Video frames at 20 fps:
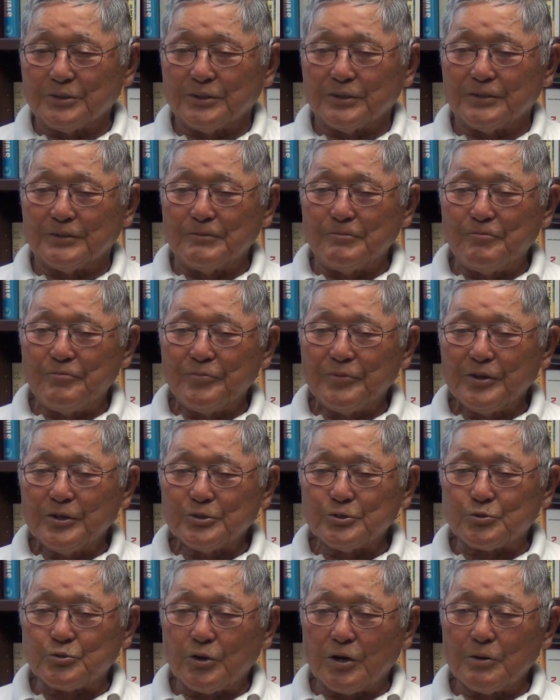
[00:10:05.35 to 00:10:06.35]
a
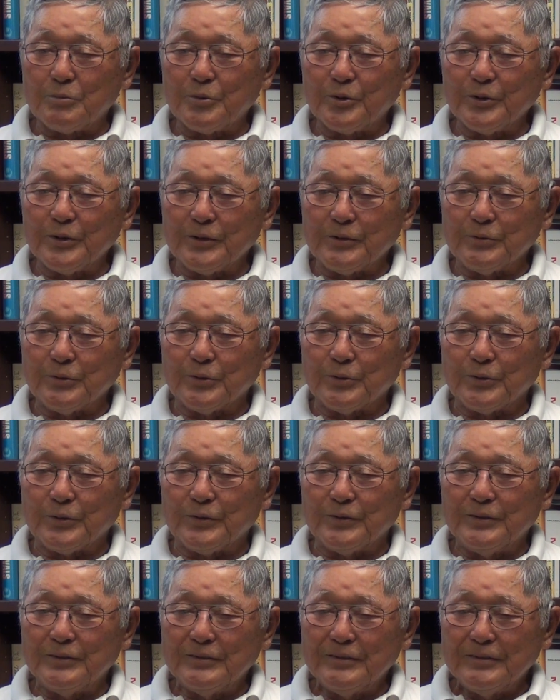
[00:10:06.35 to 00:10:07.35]
strawberry grower,